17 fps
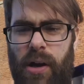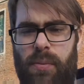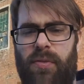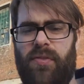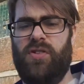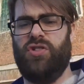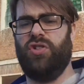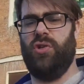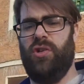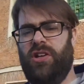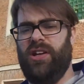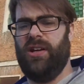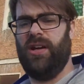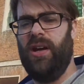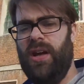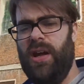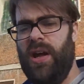hope you've enjoyed it.
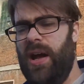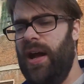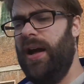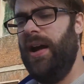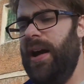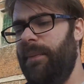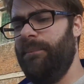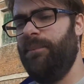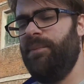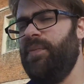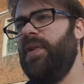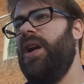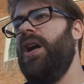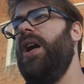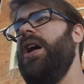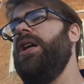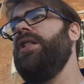
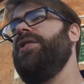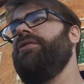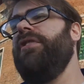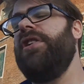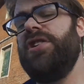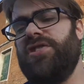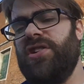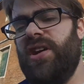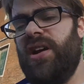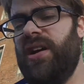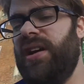The reason